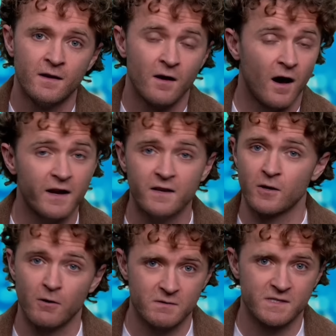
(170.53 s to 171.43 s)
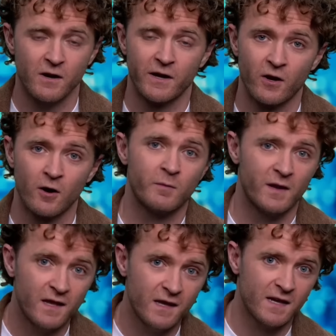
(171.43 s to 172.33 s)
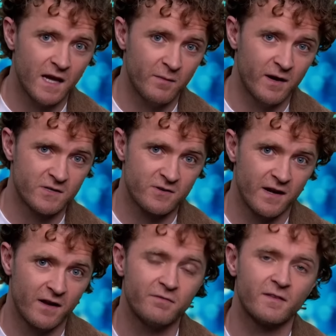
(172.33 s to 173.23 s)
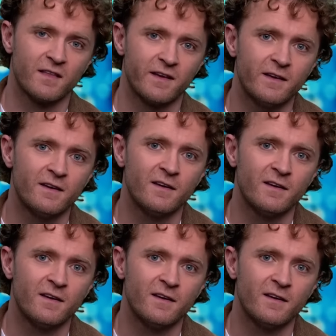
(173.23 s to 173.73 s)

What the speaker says: I didn't know what was going on, but he came out triumphantly.